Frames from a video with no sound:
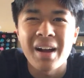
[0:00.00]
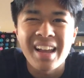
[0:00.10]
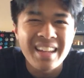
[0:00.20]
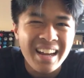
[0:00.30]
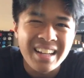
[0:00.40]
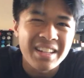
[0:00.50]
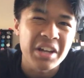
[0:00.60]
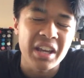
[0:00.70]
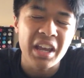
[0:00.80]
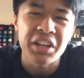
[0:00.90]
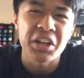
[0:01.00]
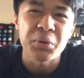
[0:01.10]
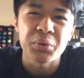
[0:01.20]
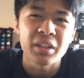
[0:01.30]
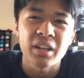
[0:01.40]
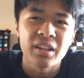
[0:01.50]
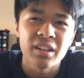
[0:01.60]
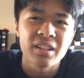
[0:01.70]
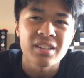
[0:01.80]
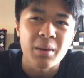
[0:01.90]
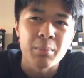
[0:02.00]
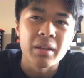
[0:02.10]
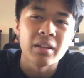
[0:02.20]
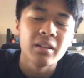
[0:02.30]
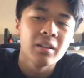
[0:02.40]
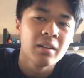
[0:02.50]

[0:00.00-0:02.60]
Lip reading: but I can't get with that. That's not me.